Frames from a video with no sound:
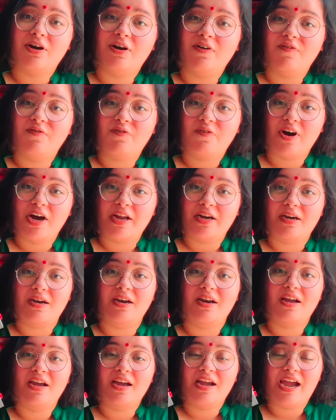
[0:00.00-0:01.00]
a fun
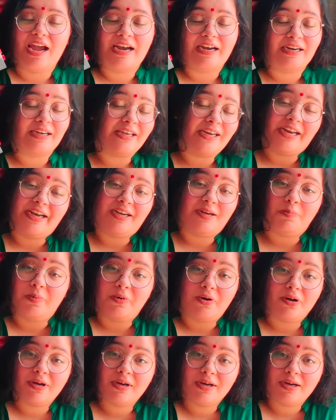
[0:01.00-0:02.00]
and great
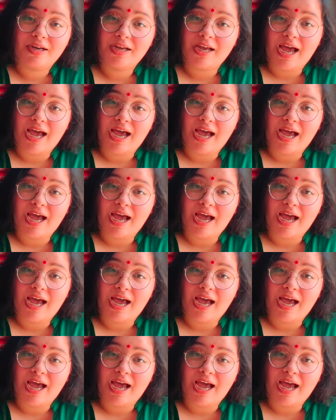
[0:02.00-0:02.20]
book.